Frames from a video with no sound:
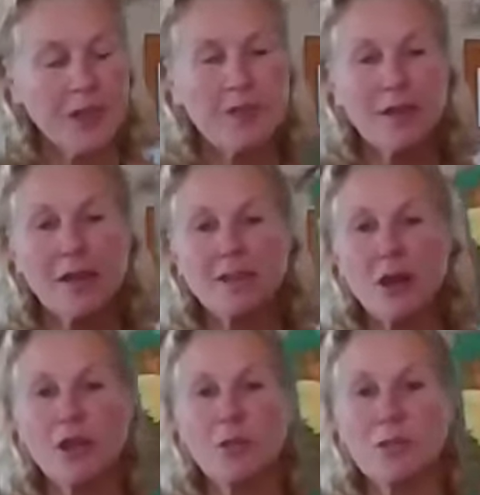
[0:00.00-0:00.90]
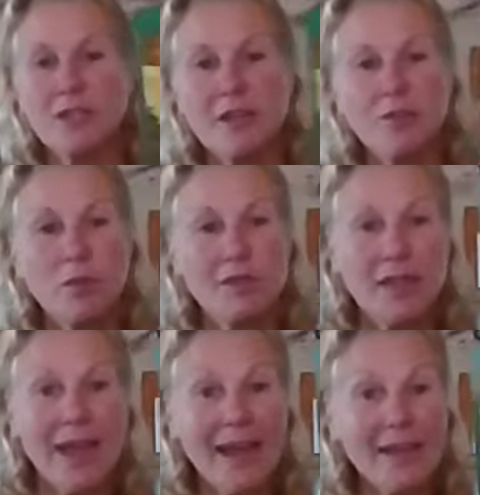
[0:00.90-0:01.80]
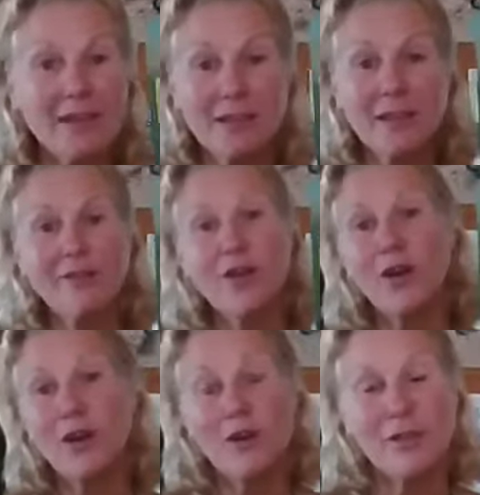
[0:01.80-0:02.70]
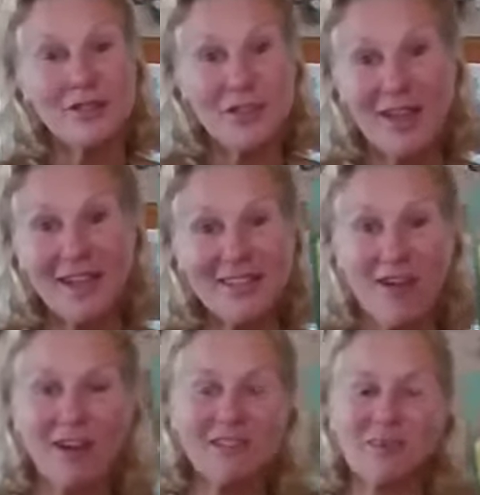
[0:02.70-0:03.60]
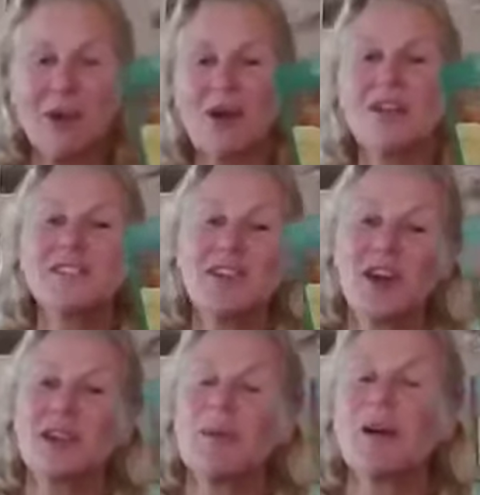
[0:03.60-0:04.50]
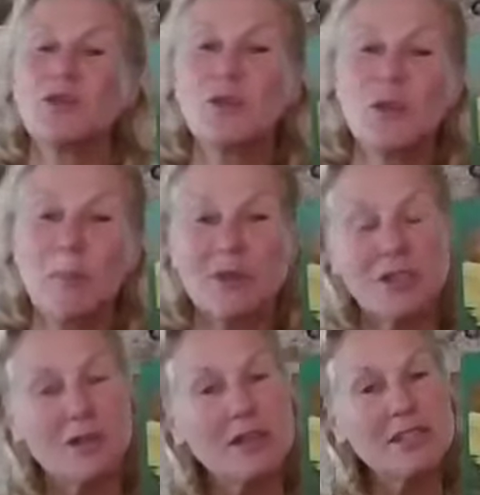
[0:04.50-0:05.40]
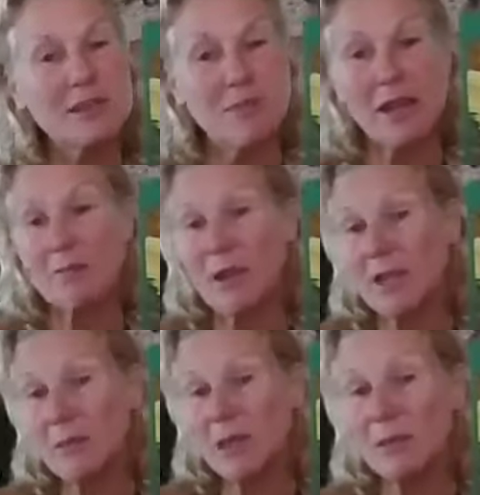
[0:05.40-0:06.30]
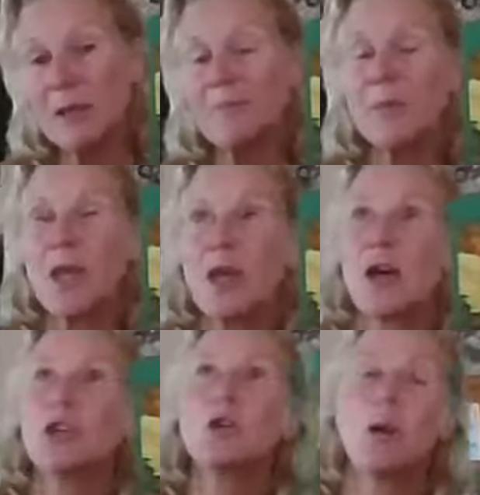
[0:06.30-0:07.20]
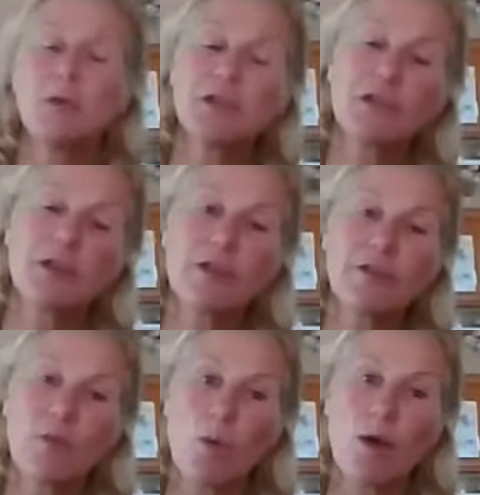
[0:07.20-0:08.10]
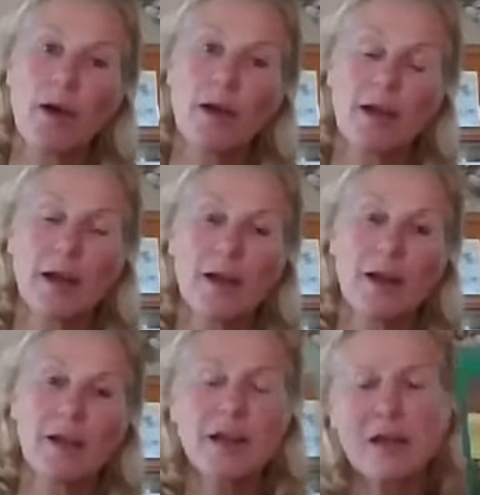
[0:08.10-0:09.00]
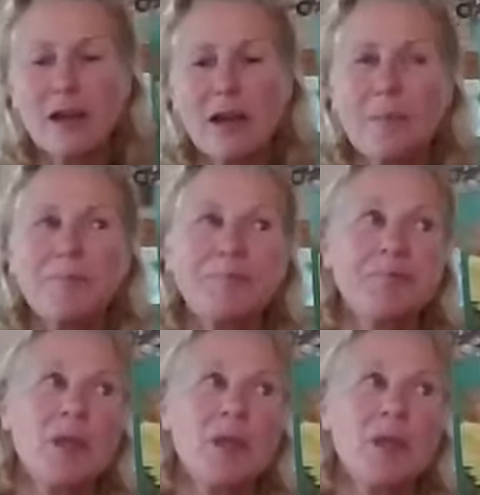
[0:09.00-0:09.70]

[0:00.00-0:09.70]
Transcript: And the next card you received was the Ace of Earth. So that's an awesome card. It's talking about new opportunities to make money, maybe a new opportunity for uh, income,